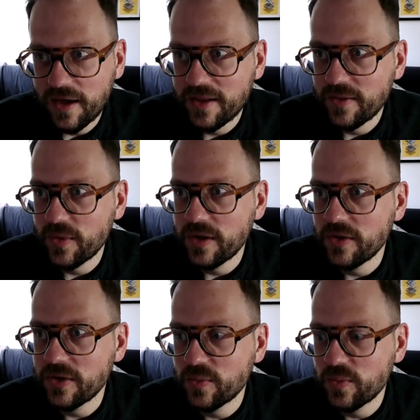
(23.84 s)

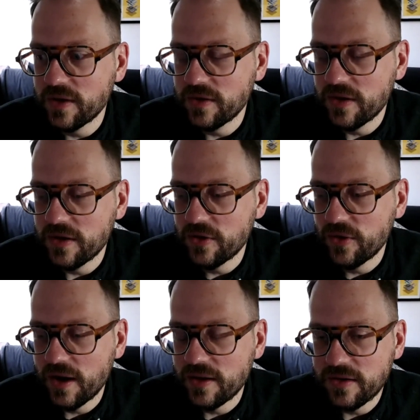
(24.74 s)
use with the
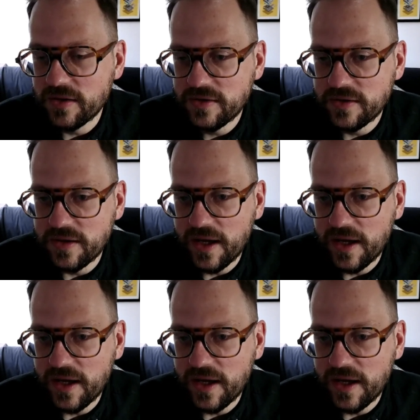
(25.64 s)
creators